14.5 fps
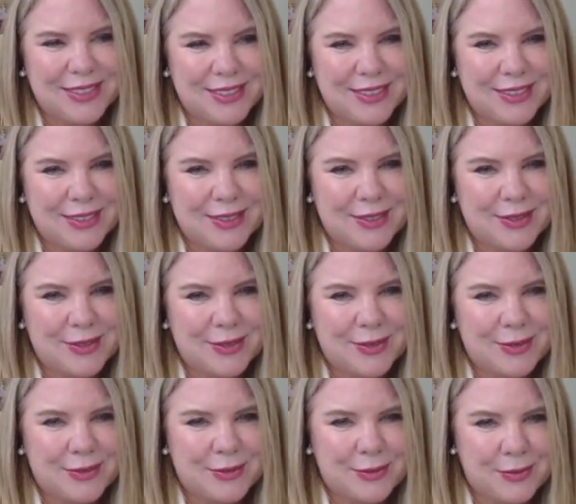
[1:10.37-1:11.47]

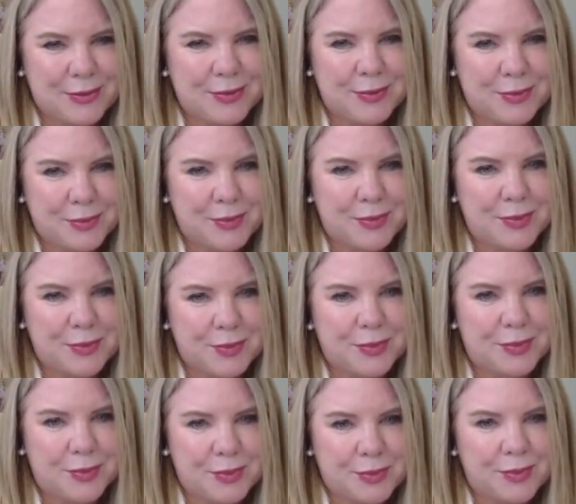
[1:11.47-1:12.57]

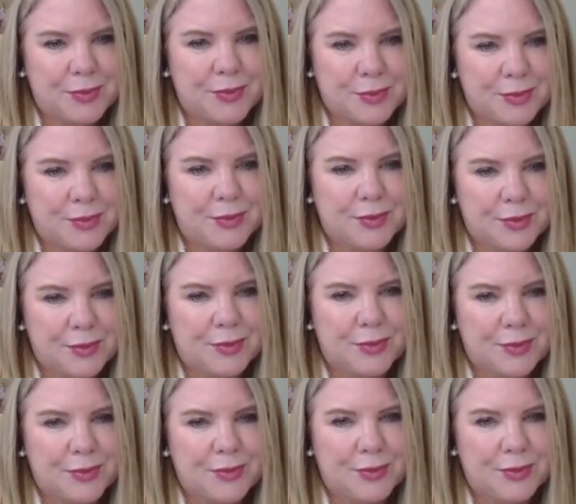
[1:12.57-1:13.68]

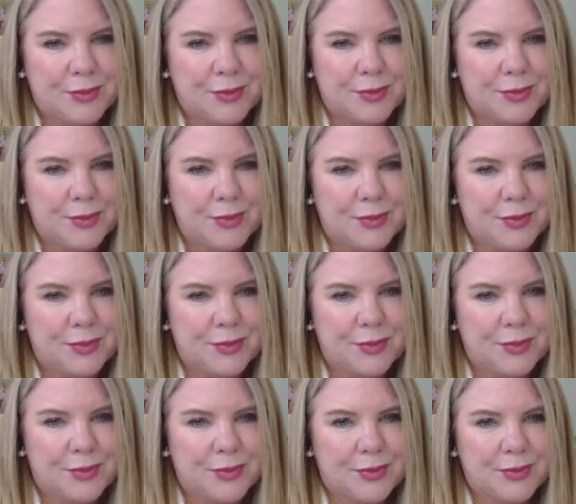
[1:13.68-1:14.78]

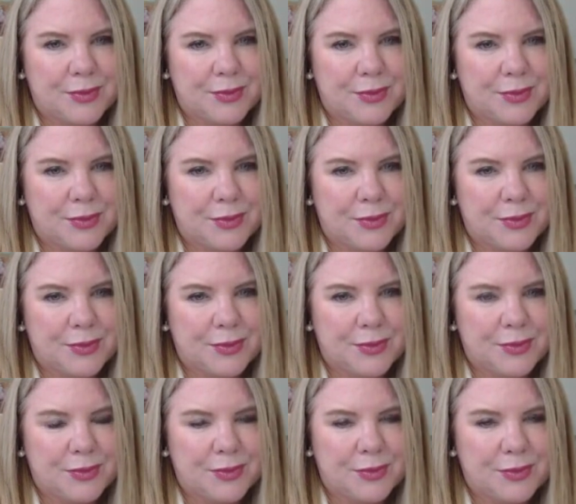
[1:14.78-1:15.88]

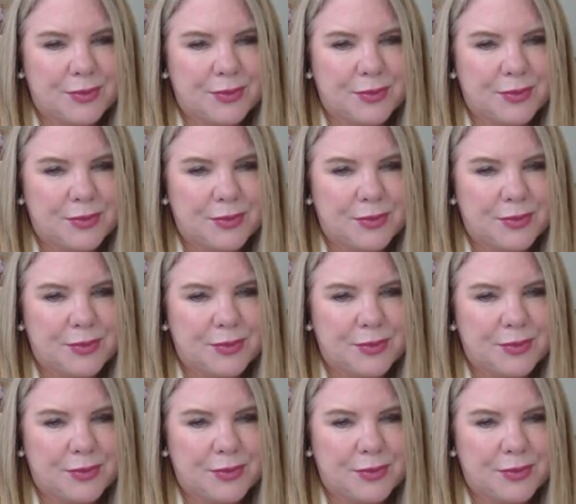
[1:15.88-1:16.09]
[no speech]